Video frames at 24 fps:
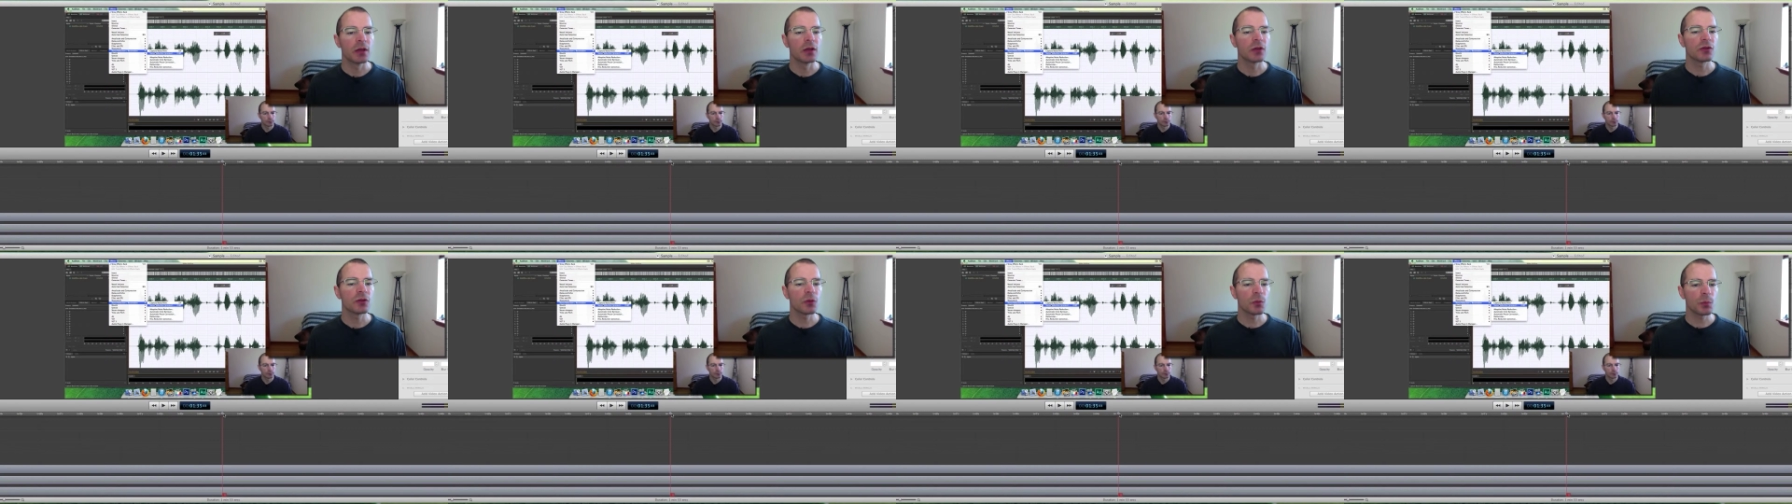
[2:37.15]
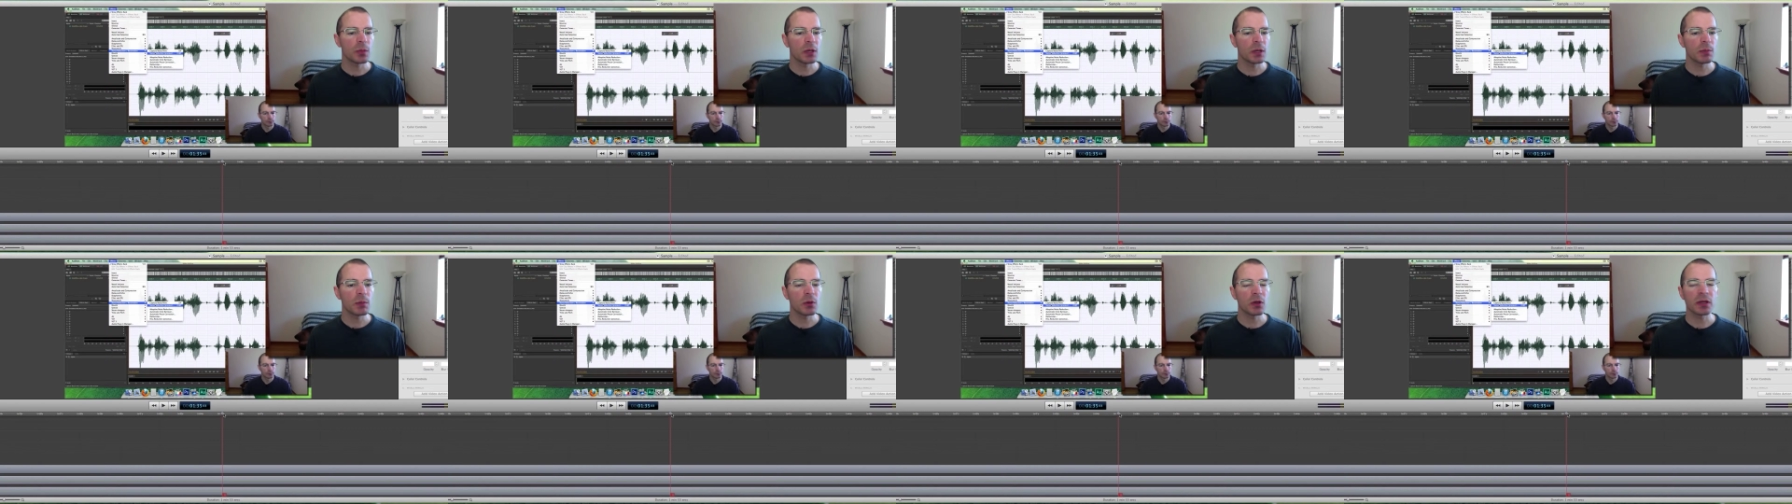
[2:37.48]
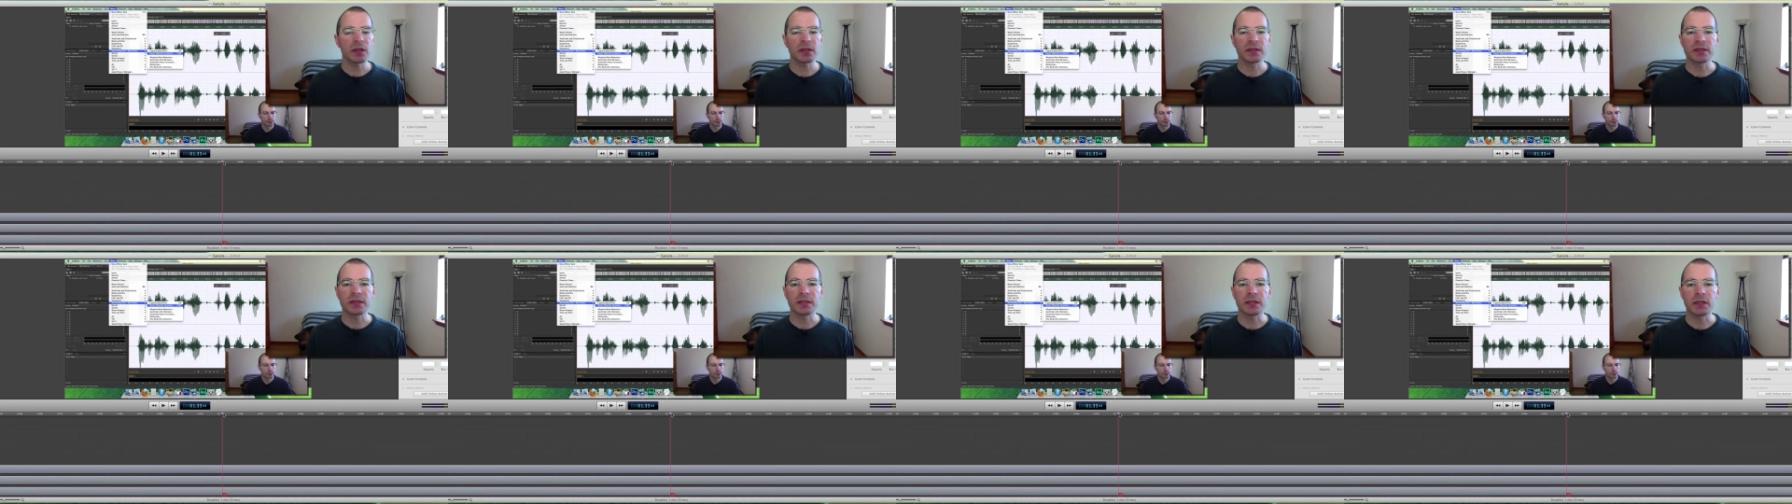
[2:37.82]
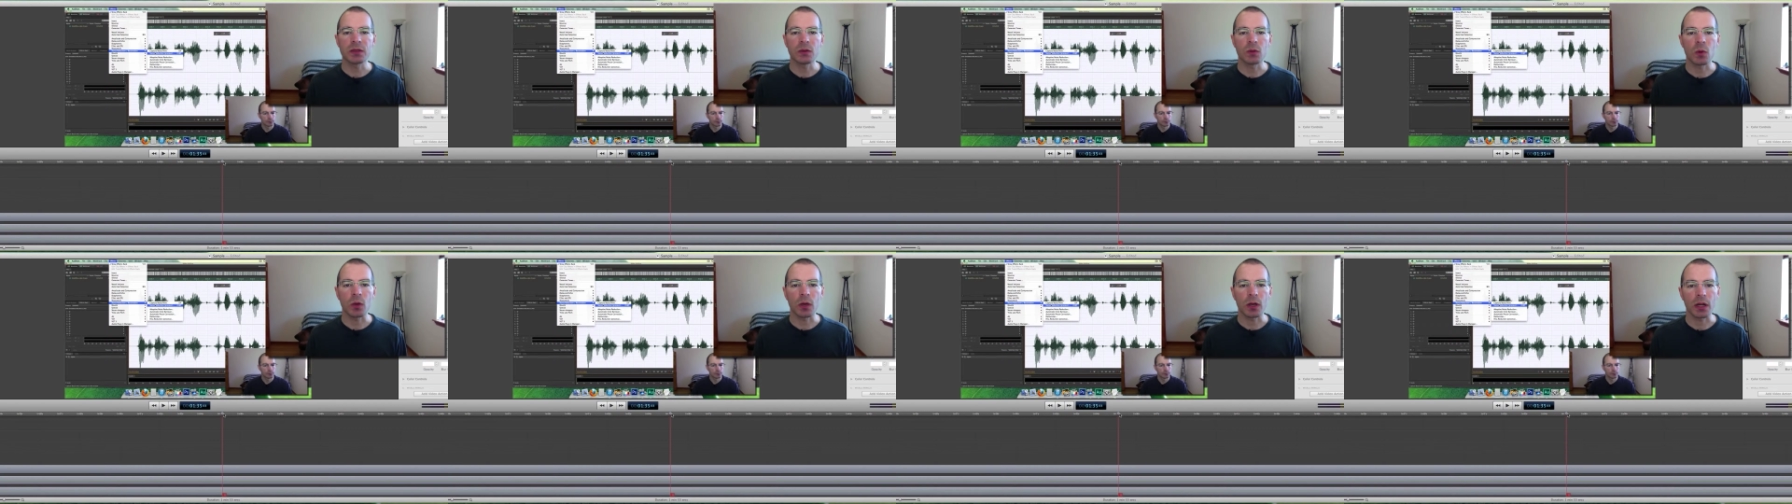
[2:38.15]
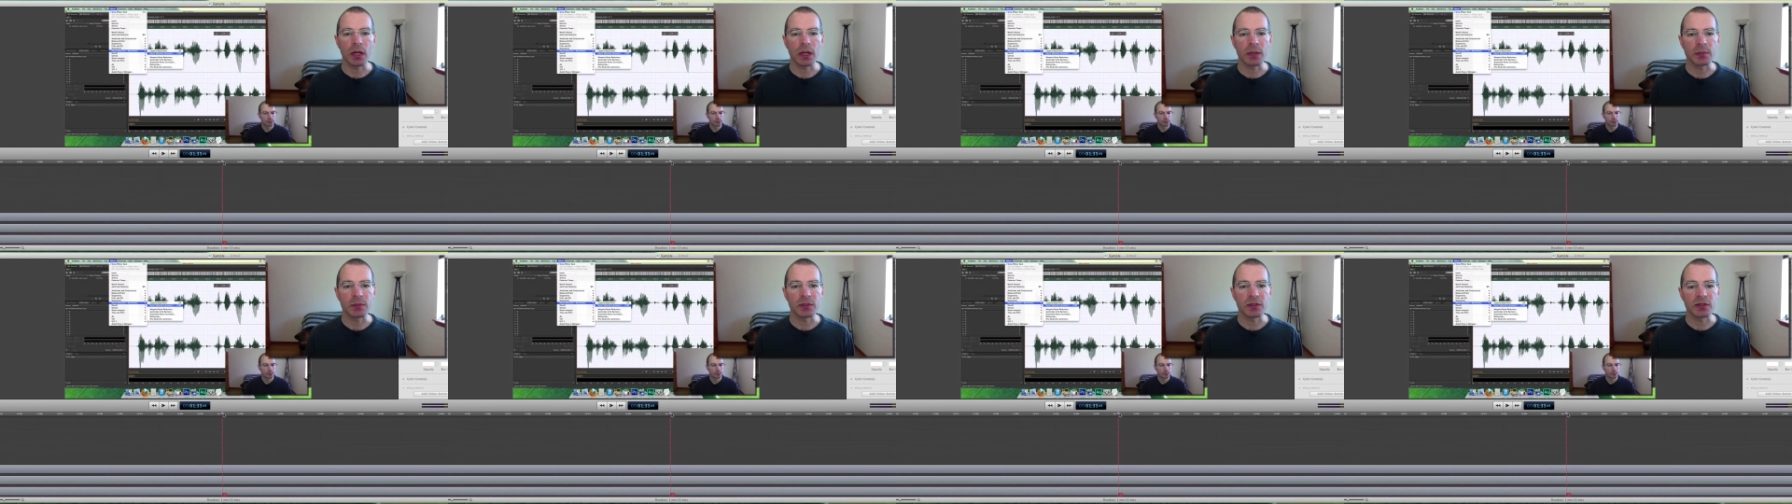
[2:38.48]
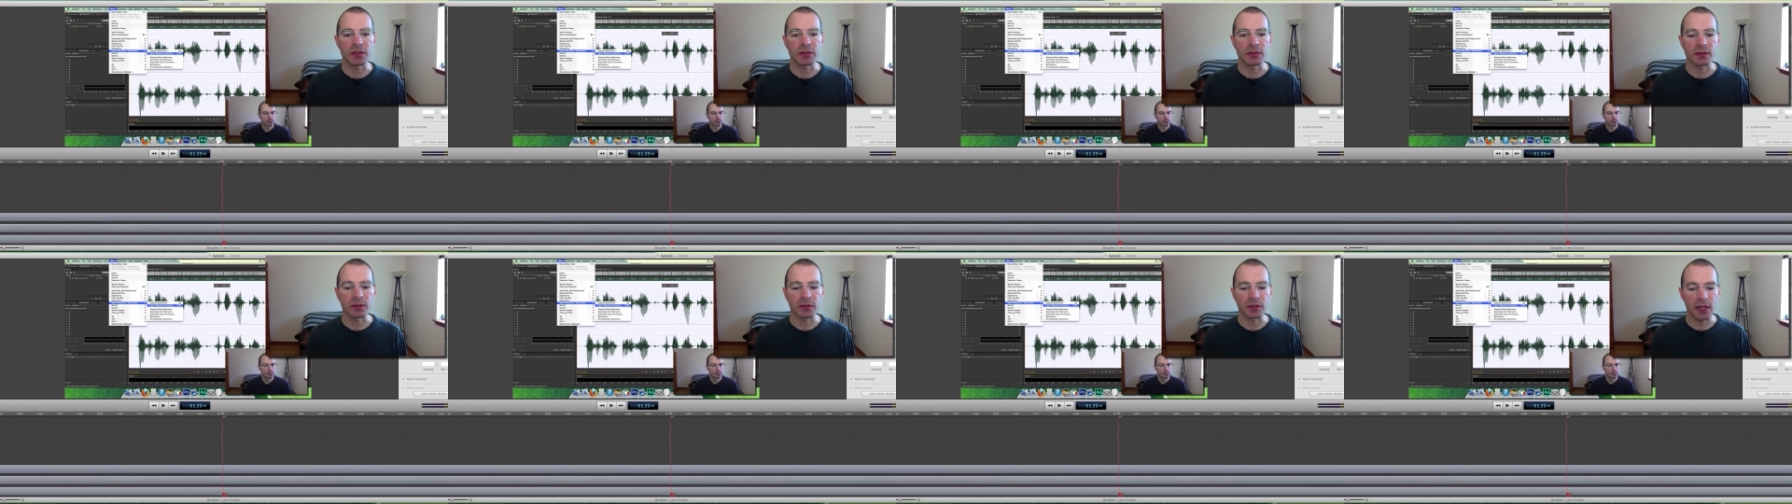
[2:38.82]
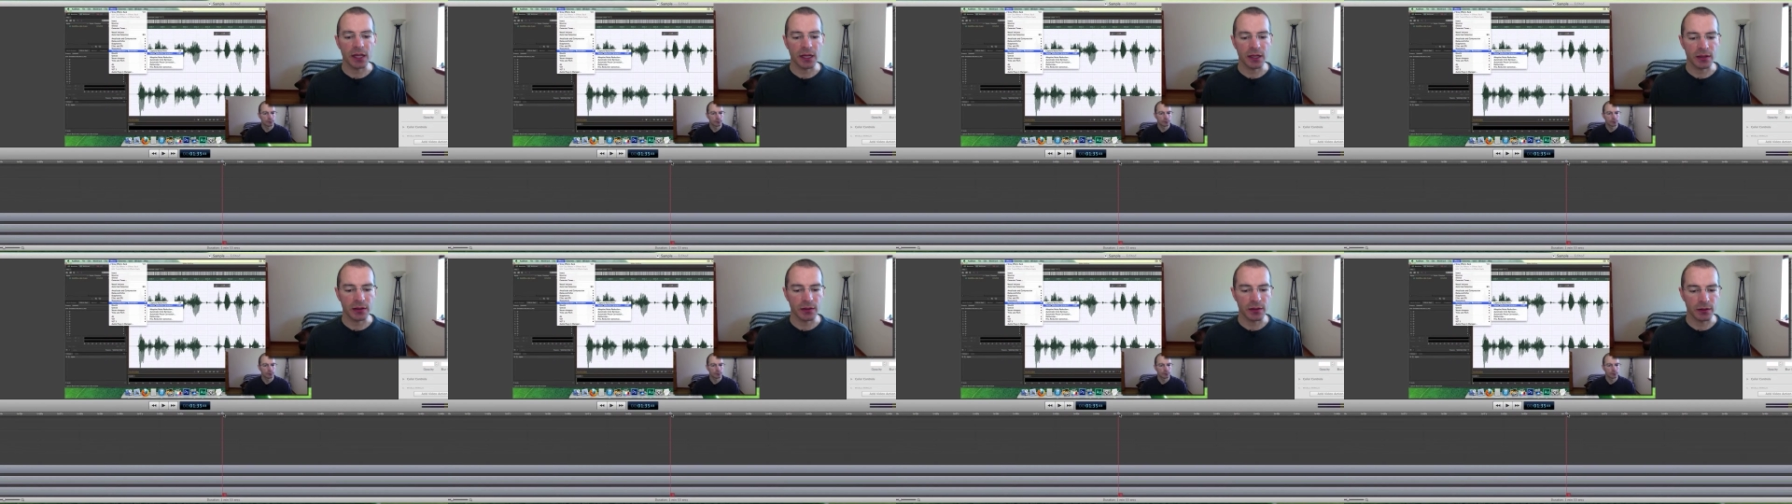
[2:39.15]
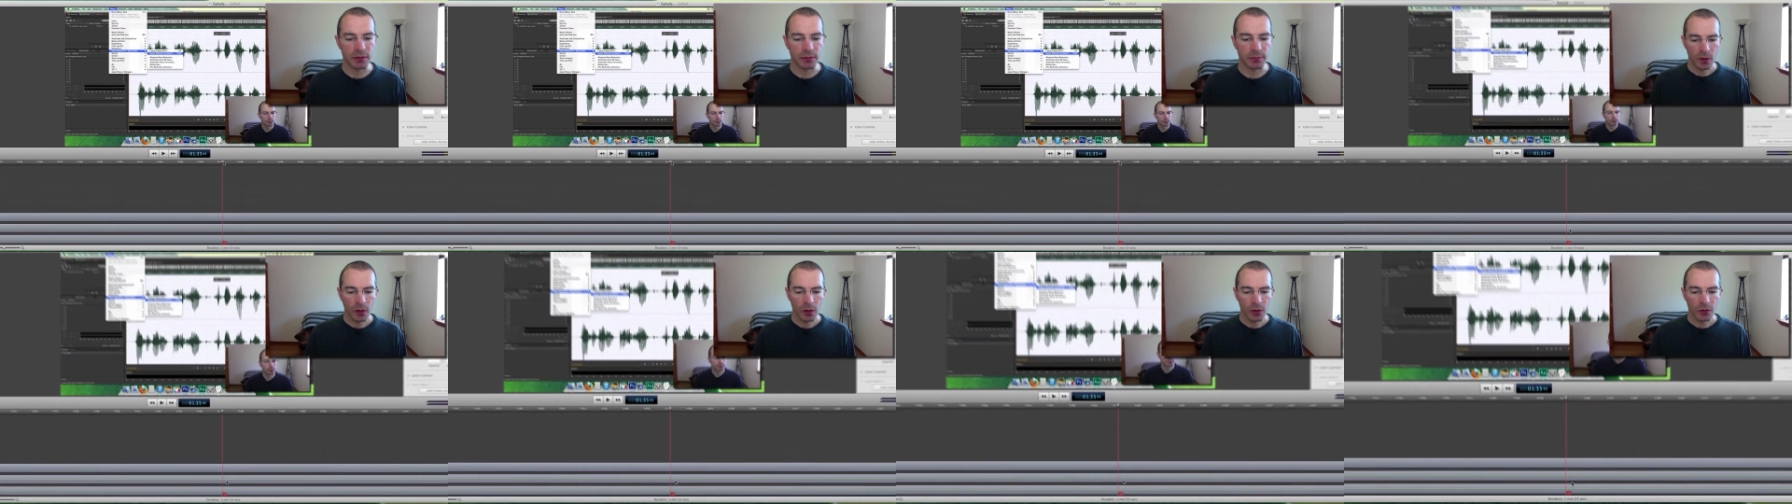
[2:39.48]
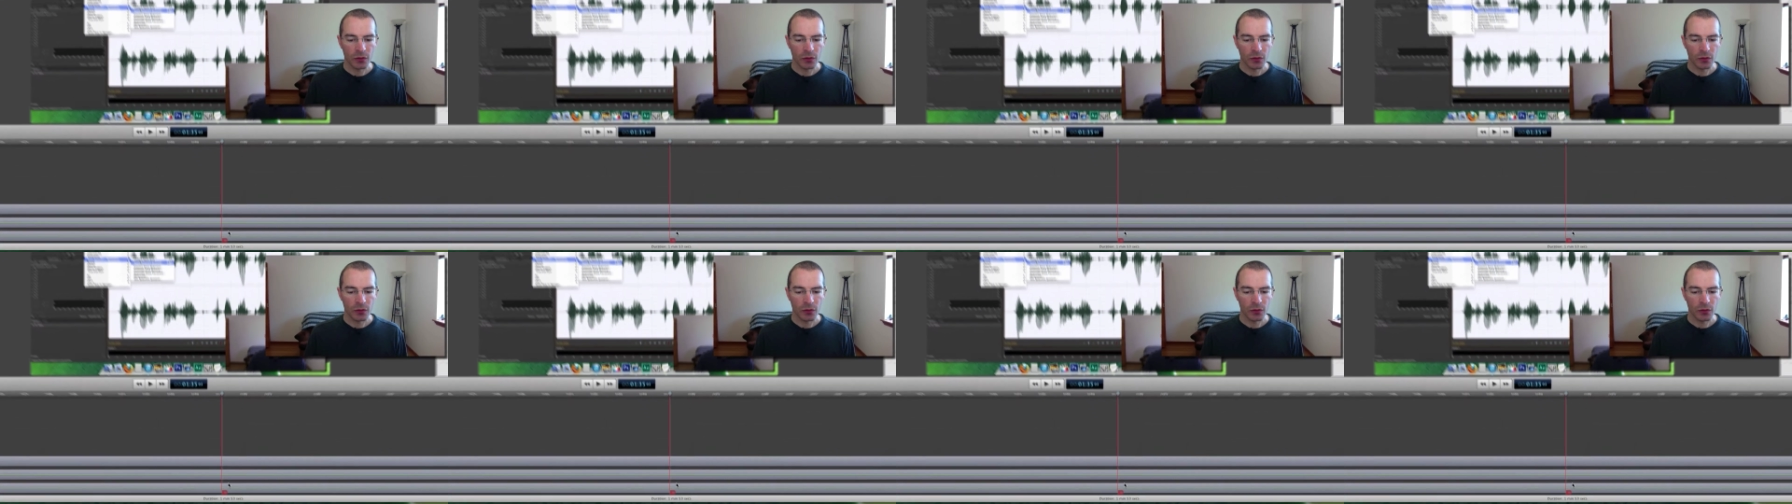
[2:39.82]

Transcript: so people can see what I'm selecting.